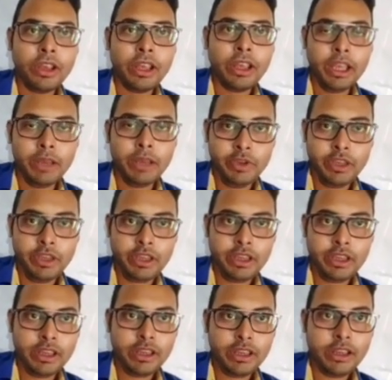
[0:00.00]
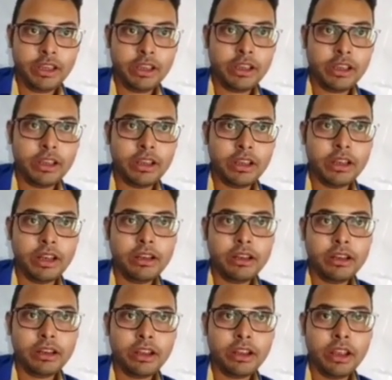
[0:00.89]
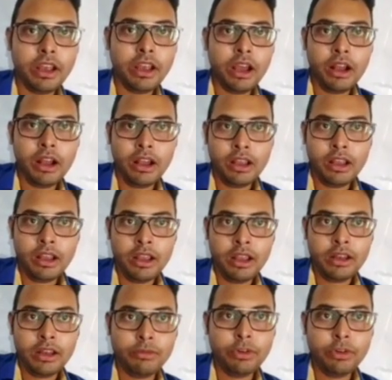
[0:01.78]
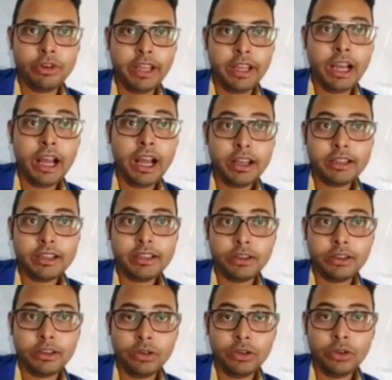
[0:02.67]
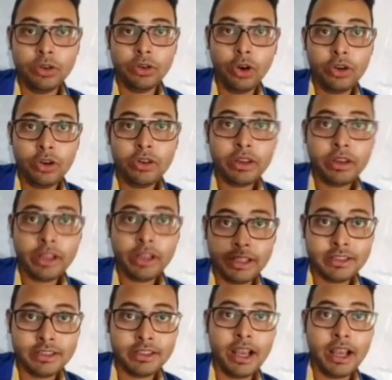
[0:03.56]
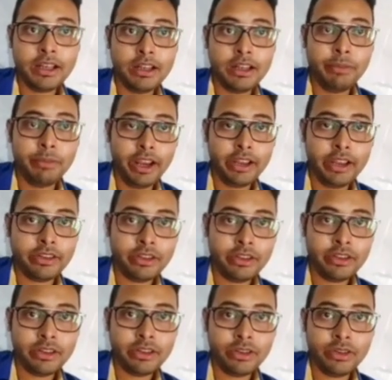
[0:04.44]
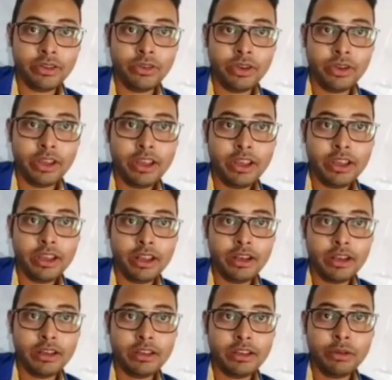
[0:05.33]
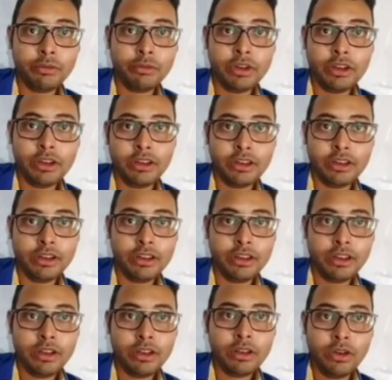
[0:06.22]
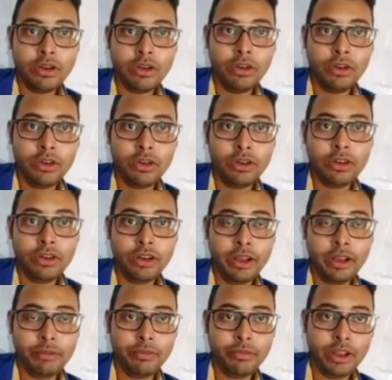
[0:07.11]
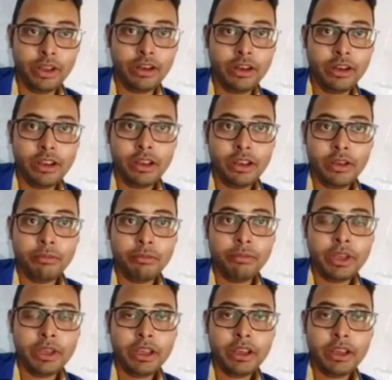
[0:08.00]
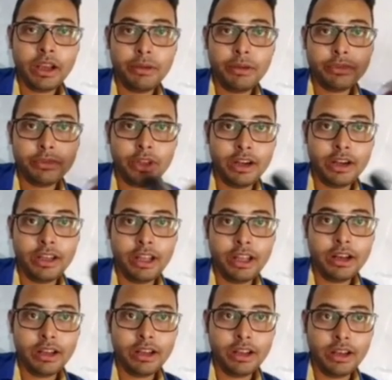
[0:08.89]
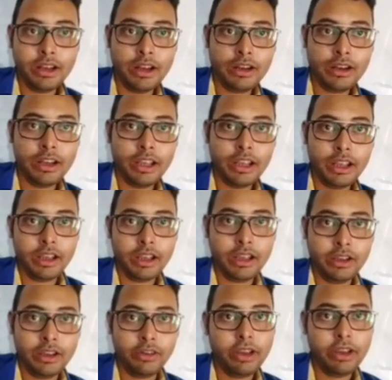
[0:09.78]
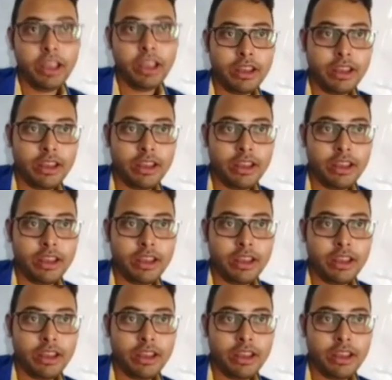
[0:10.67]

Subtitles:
AB. Then the dagger is gone inside the bracket. Okay, and distributed on them. And B comes earlier and then A. Okay.